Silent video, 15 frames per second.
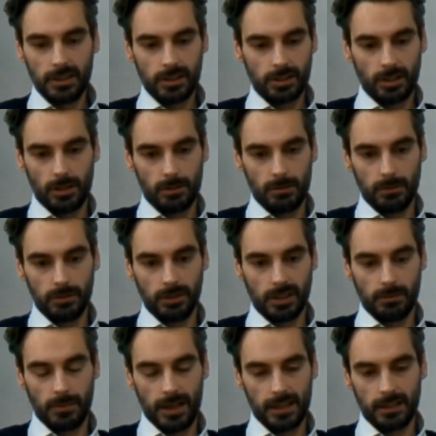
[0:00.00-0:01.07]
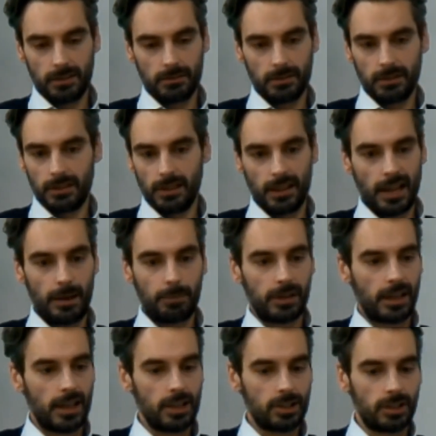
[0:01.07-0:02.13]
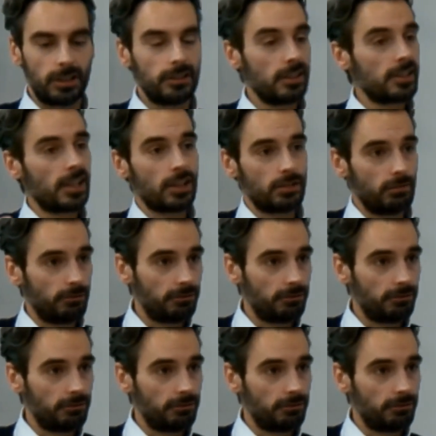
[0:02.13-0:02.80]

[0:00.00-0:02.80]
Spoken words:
So you can make an application under Section